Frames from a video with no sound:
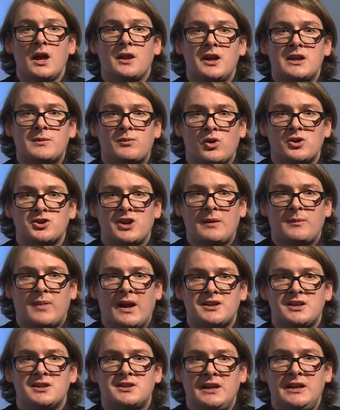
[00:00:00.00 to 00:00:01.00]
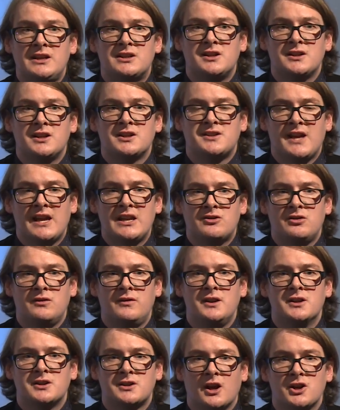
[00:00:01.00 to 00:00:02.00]
This project places teachers at the centre of
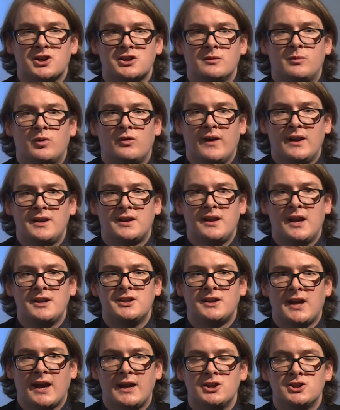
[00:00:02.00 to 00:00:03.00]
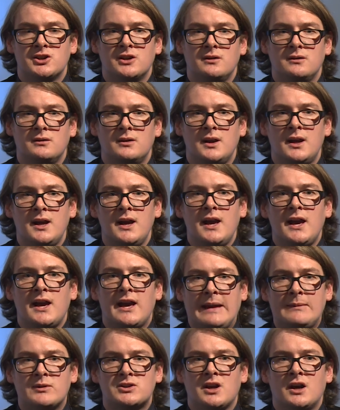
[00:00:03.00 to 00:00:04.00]
the discussion of prevention education. It
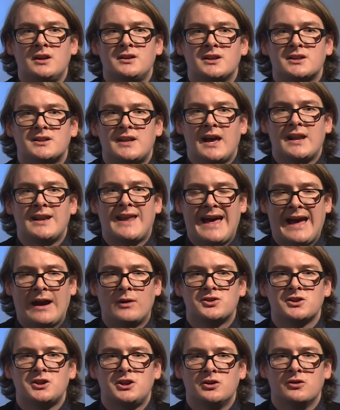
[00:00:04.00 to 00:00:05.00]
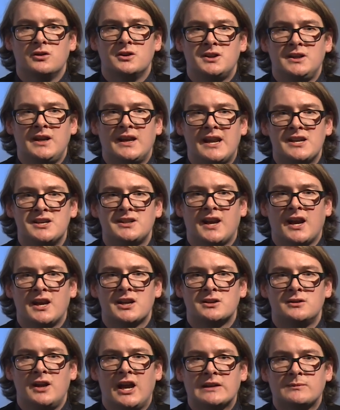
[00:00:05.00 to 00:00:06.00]
aims to understand how security and
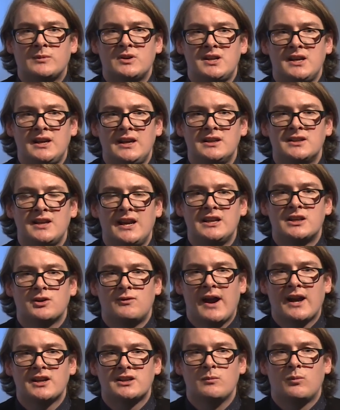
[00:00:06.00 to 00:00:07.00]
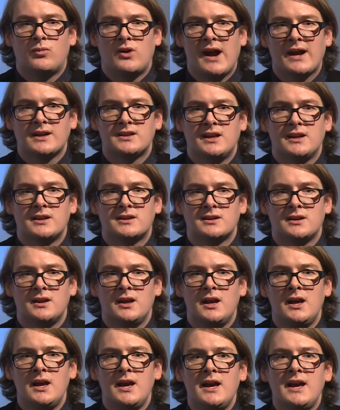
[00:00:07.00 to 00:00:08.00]
educational expertise interacts in practice.
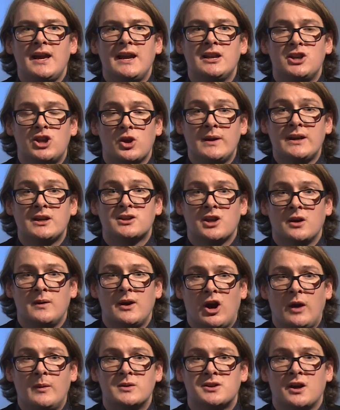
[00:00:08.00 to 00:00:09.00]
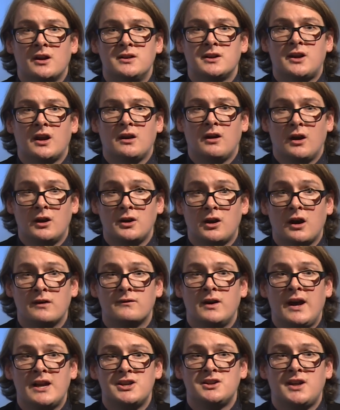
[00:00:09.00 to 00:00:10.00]
In doing so, it hopes to
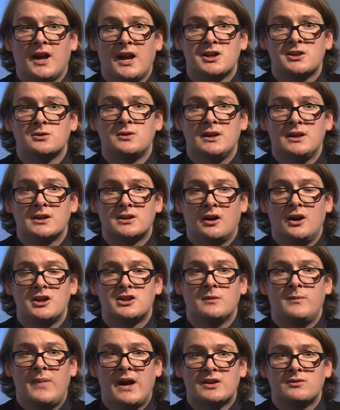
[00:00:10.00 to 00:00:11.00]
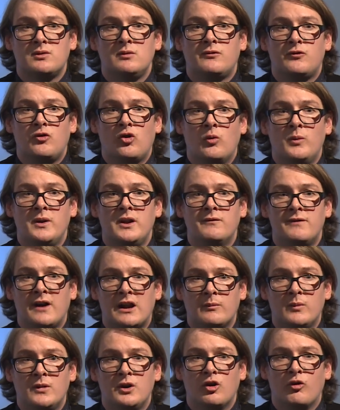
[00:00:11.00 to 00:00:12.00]
uncover educational insights to better inform the
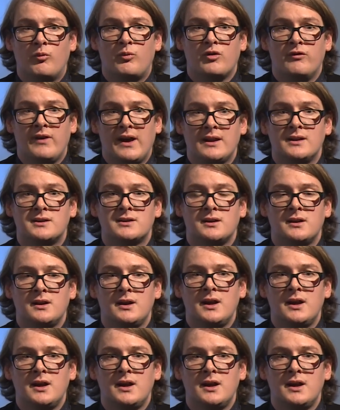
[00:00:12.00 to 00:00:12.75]
development of PREVENT.